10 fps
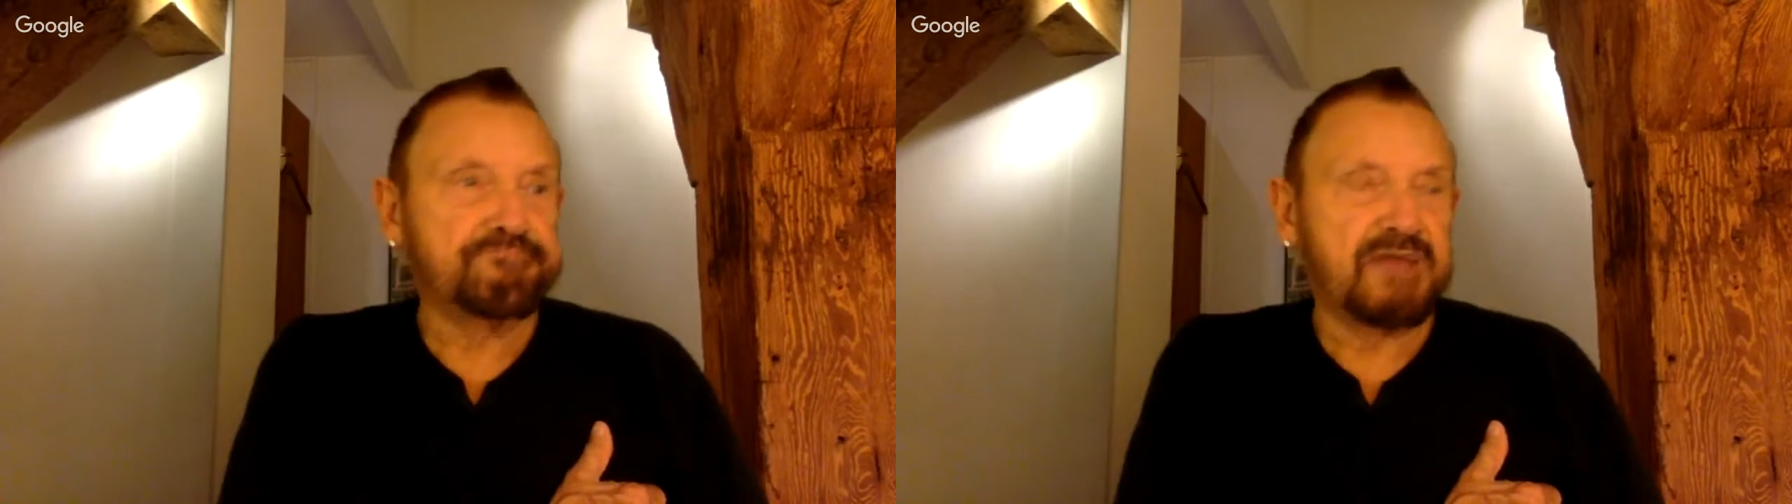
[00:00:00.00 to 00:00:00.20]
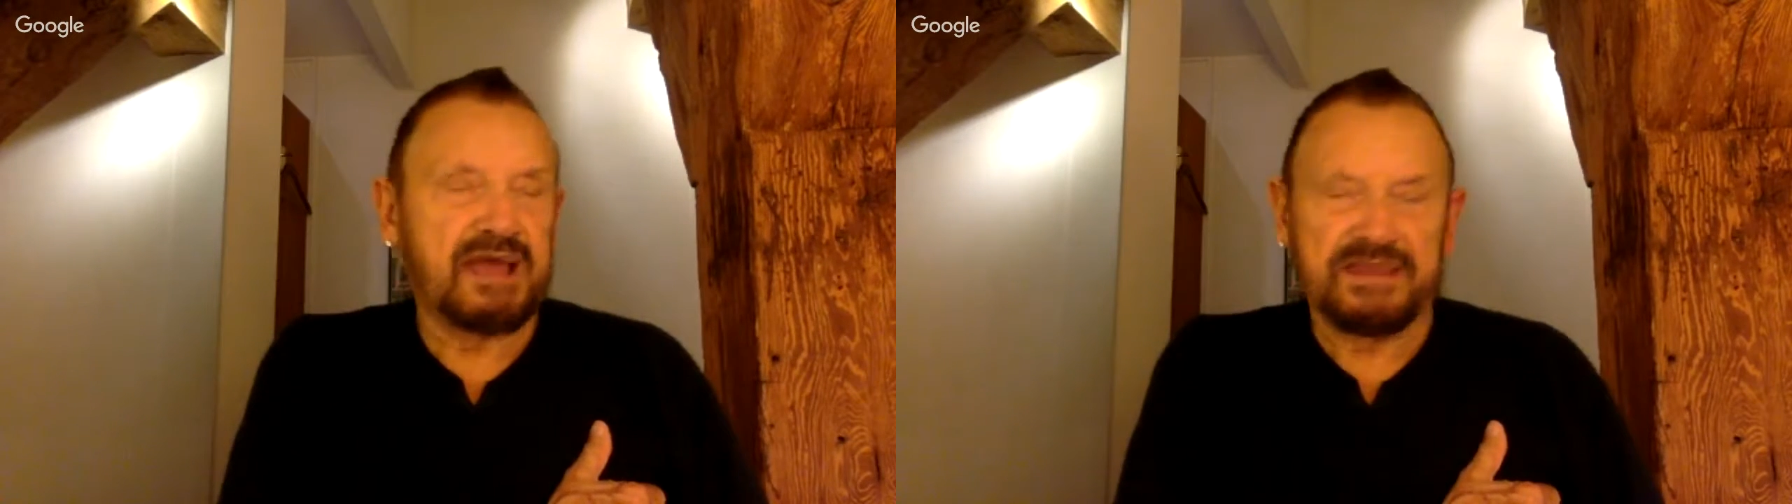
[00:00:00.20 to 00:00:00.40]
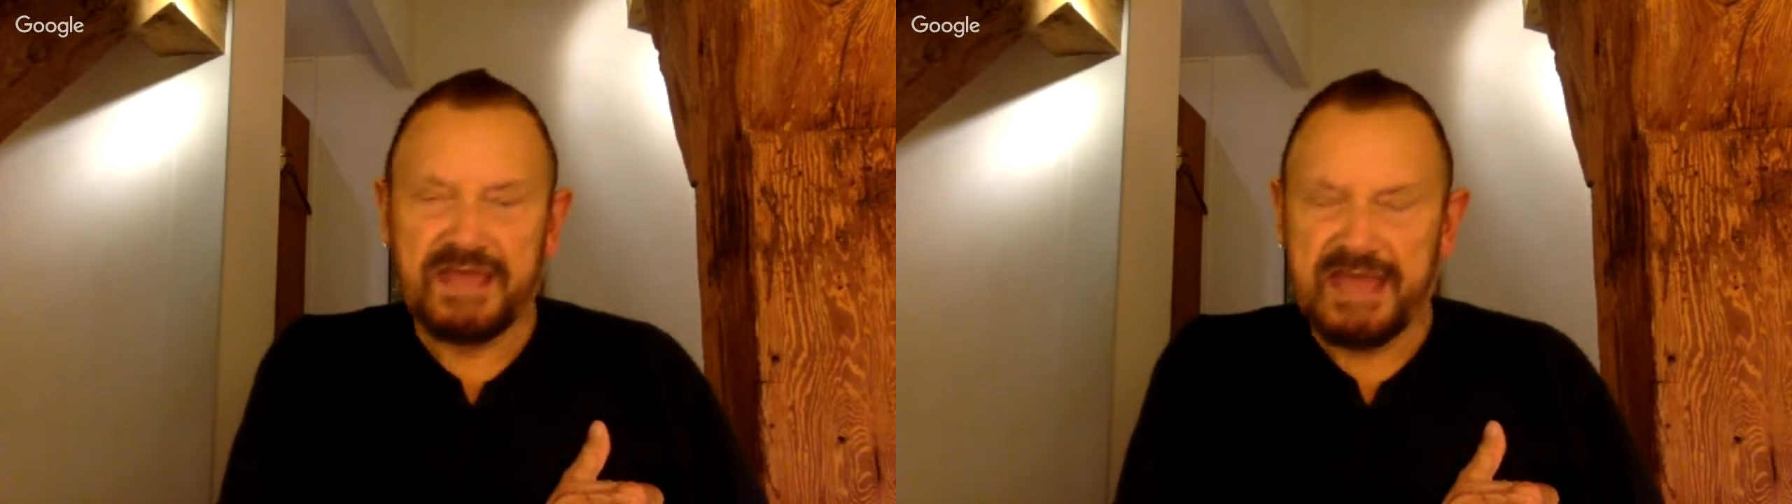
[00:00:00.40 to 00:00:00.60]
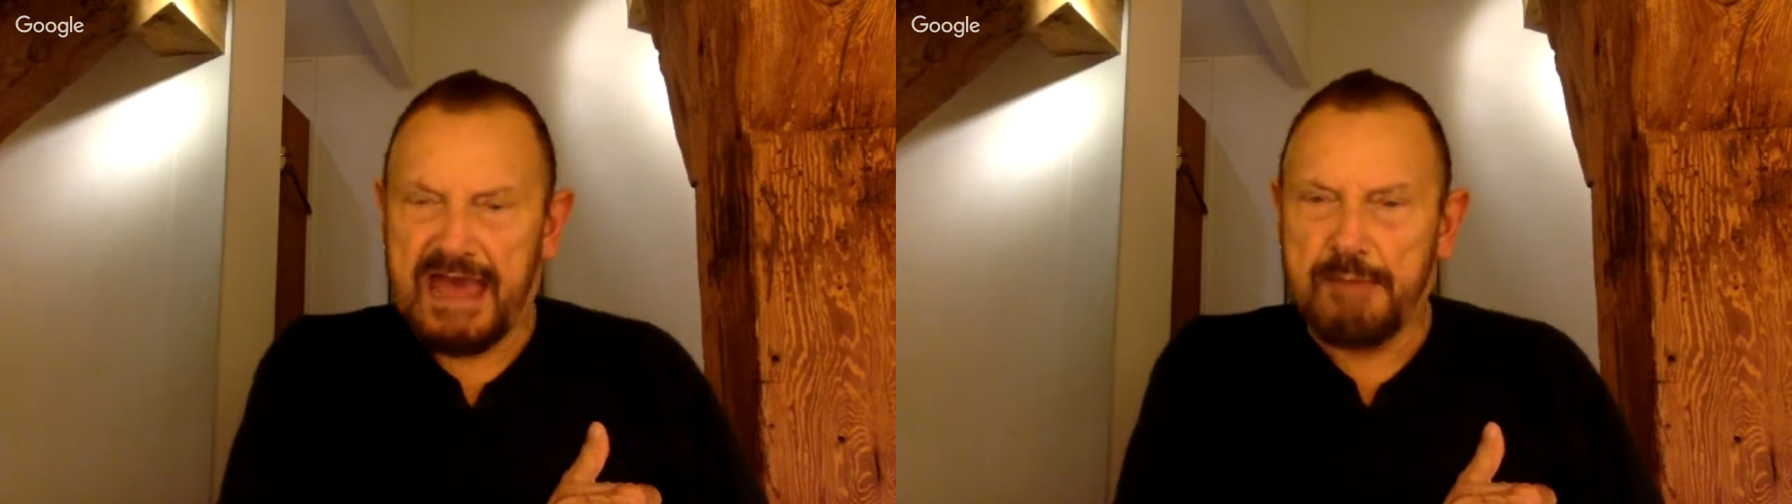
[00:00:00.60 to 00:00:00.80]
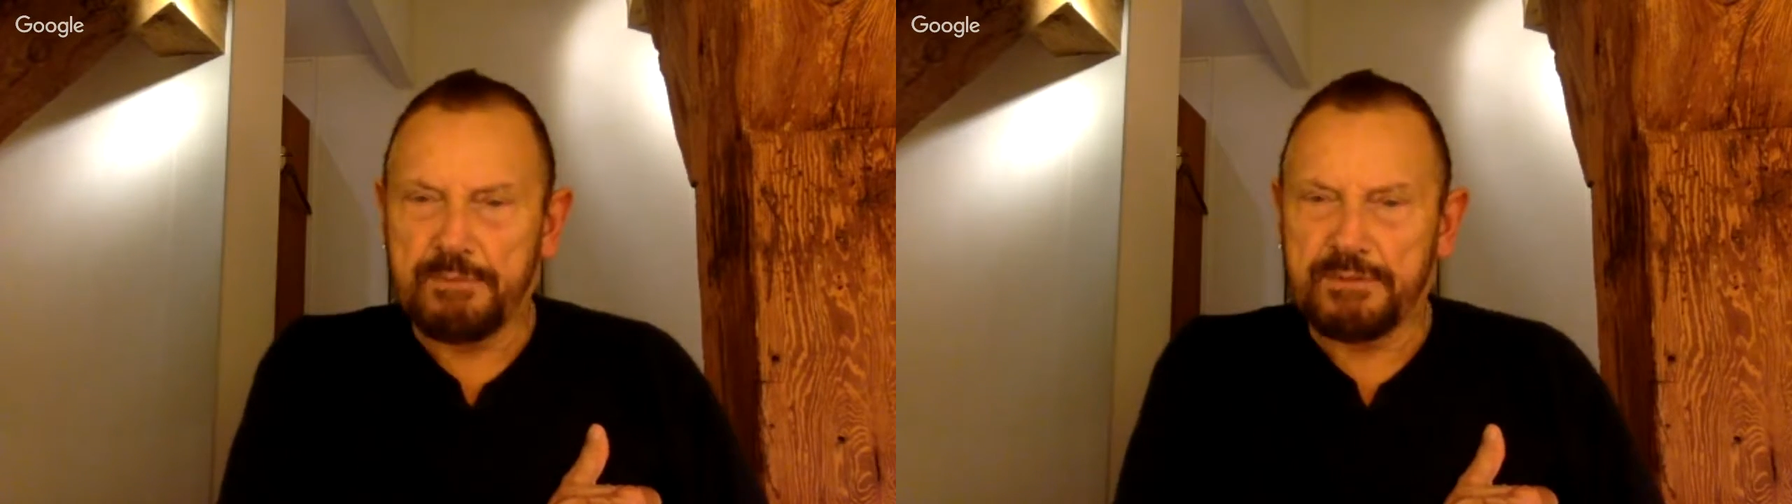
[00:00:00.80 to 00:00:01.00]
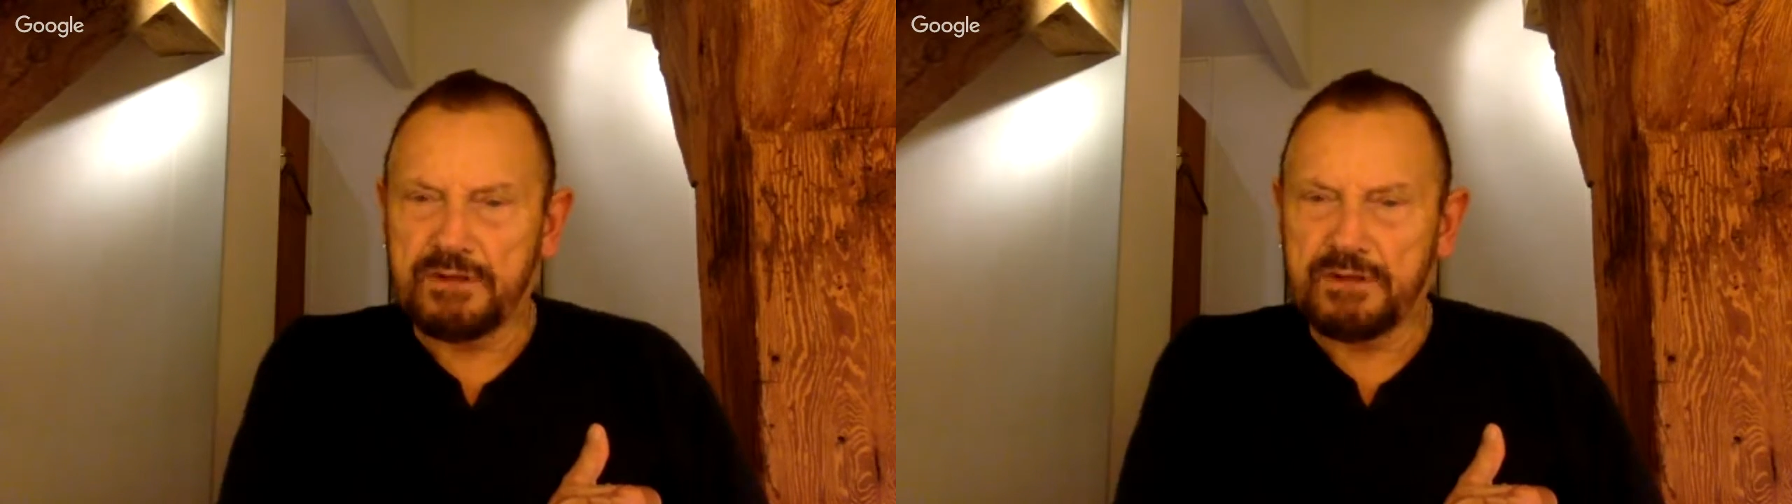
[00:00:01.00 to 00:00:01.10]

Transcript: I had a cap and a